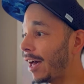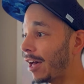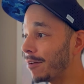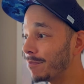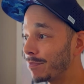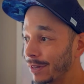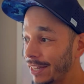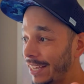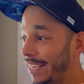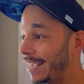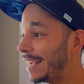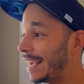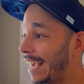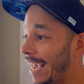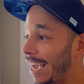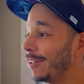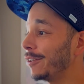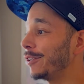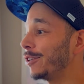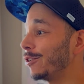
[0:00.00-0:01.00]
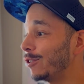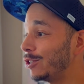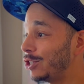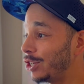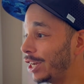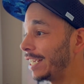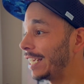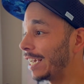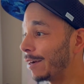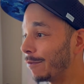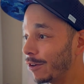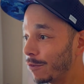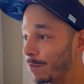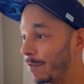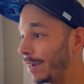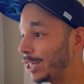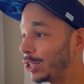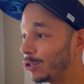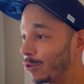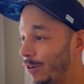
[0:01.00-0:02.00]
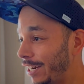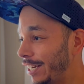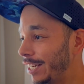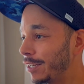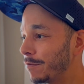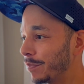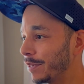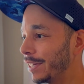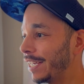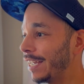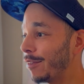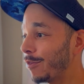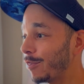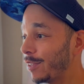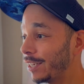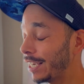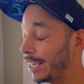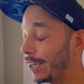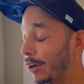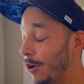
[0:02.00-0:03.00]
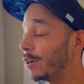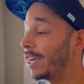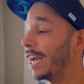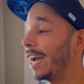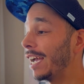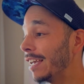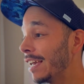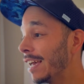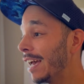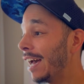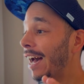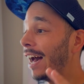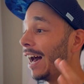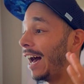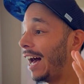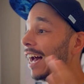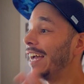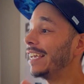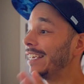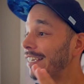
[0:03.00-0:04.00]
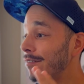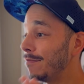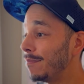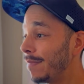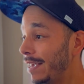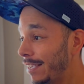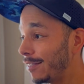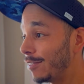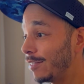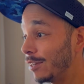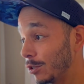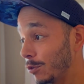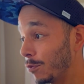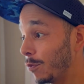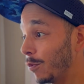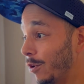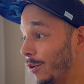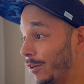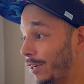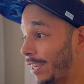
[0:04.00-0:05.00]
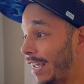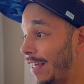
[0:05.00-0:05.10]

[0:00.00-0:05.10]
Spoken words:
I'm playing calendar Jenga with my training plan, thinking, okay, I can make this work.